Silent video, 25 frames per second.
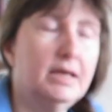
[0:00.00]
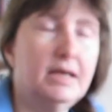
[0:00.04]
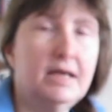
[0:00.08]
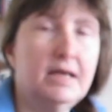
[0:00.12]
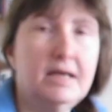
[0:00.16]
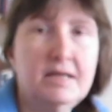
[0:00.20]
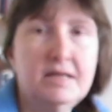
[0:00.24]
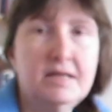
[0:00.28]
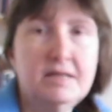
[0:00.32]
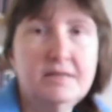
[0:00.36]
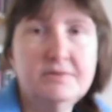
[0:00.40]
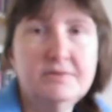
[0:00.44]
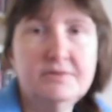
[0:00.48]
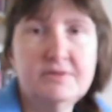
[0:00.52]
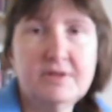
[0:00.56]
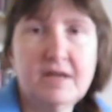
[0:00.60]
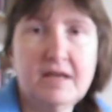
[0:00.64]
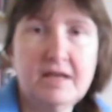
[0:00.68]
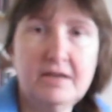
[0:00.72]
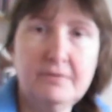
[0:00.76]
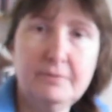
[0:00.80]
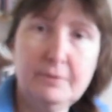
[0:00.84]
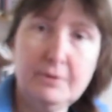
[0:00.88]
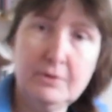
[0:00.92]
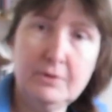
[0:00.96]
And
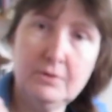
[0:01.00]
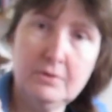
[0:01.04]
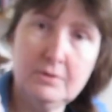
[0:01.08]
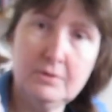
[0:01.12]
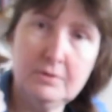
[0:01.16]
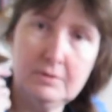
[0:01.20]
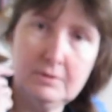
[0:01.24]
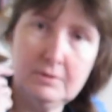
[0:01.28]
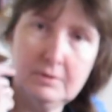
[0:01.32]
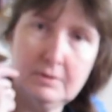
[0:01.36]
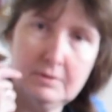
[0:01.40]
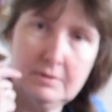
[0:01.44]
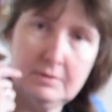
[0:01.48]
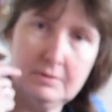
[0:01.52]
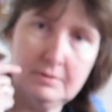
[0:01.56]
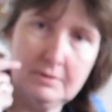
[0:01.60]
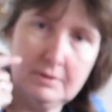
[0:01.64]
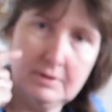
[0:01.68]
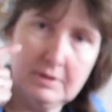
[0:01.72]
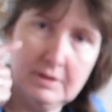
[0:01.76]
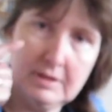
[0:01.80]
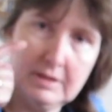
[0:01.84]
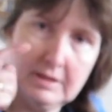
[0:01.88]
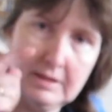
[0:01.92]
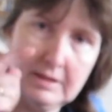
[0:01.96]
I will
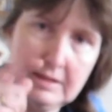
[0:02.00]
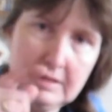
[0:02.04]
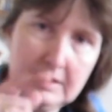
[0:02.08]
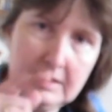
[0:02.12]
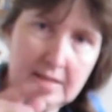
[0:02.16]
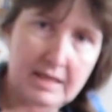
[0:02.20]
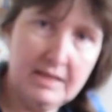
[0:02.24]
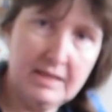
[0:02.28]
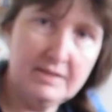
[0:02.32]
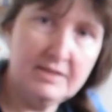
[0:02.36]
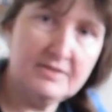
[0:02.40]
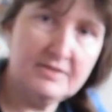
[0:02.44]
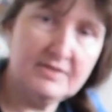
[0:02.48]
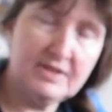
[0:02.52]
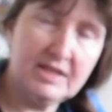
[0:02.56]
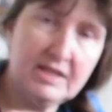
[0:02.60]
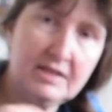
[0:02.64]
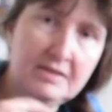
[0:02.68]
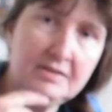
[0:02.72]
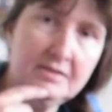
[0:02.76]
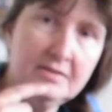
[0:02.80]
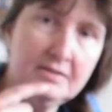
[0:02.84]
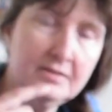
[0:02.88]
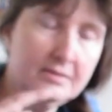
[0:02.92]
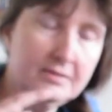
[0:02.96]
edit
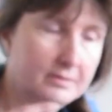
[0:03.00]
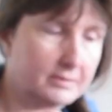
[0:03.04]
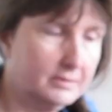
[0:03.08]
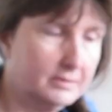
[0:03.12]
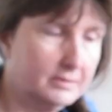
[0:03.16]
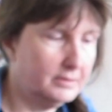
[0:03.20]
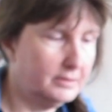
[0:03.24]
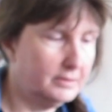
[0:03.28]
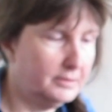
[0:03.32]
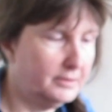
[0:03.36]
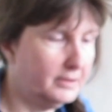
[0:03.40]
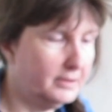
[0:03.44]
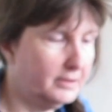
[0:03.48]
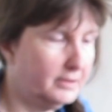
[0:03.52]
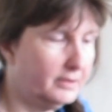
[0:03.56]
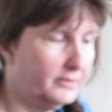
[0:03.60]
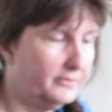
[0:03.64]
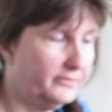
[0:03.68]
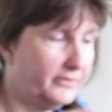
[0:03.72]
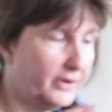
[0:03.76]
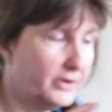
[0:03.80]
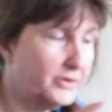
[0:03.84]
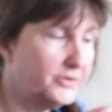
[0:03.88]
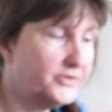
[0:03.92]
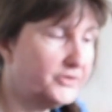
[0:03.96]
in a
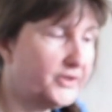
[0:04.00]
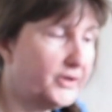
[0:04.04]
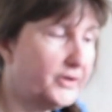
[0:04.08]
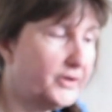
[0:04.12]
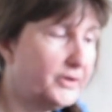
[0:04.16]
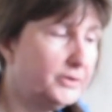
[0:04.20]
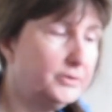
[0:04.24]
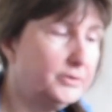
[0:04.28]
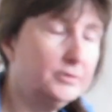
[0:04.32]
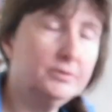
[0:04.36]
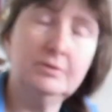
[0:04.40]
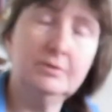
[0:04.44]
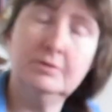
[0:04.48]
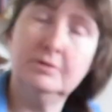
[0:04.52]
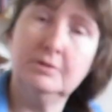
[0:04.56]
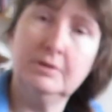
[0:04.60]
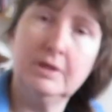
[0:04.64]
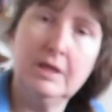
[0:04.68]
photo